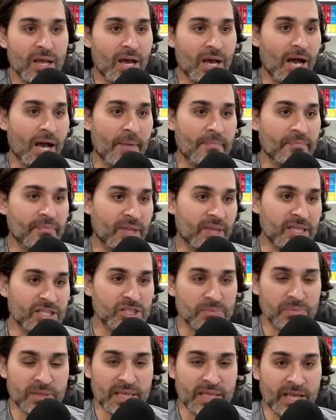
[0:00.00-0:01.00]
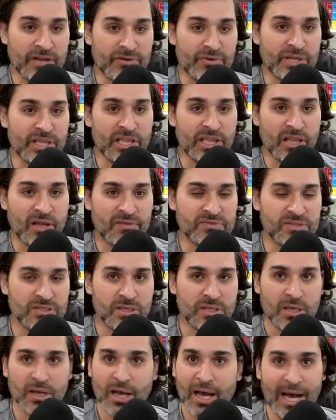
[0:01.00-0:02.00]
and it's something that he really loves.
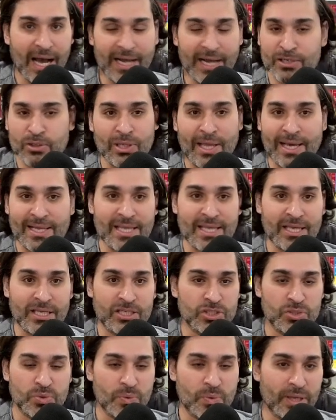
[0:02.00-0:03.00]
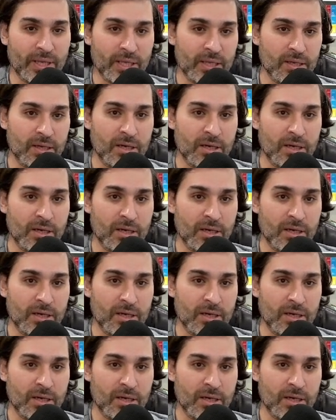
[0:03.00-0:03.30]
I don't like that he's doing